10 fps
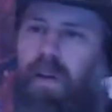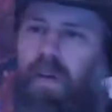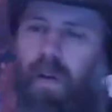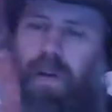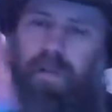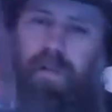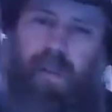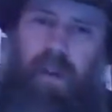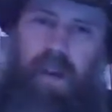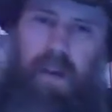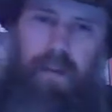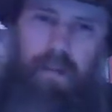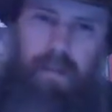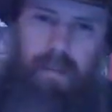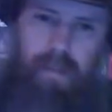which
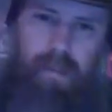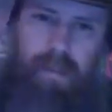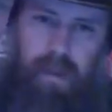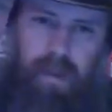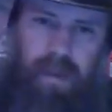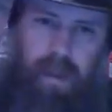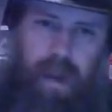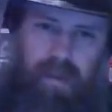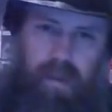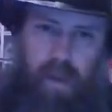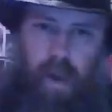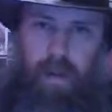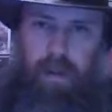has them all,